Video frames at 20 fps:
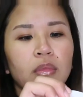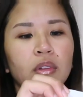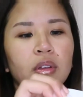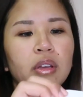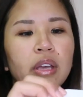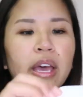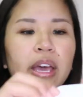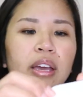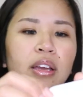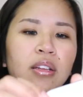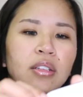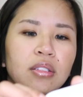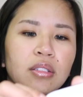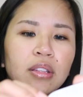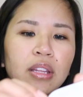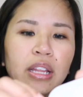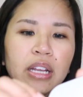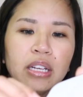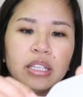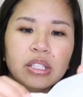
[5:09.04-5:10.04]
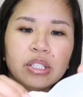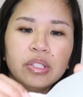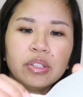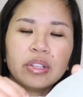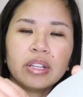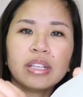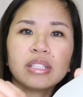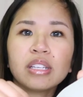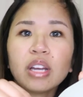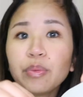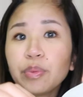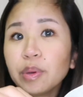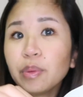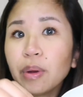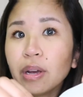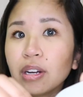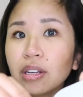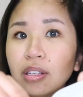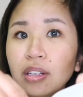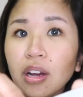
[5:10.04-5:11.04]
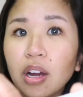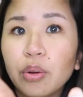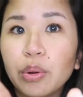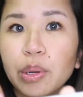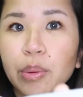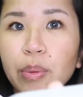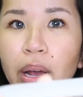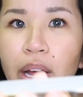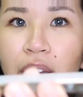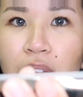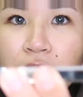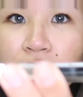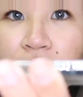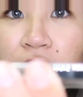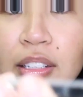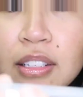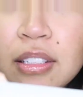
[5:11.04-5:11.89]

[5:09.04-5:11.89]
Okay, let us do this. Are we ready? Are we ready?